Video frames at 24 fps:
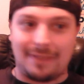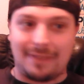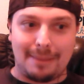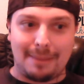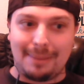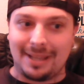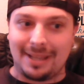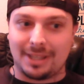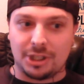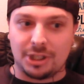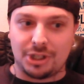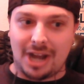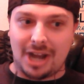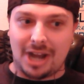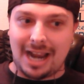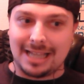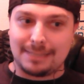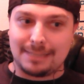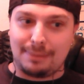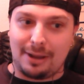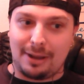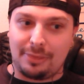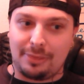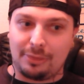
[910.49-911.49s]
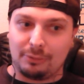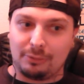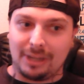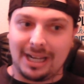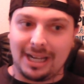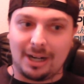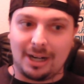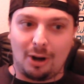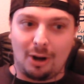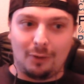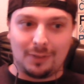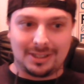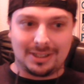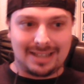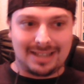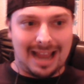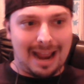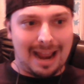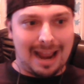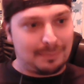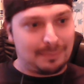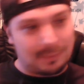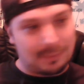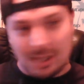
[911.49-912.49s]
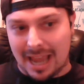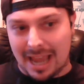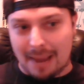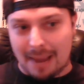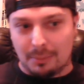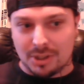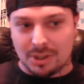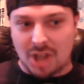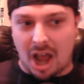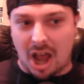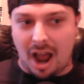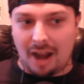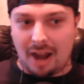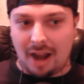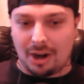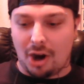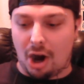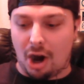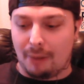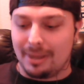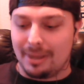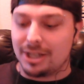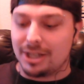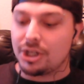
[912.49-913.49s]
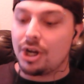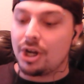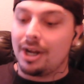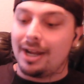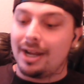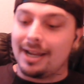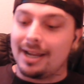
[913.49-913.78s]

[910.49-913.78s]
They beat the Giants by 3 in overtime. Game was hot garbage.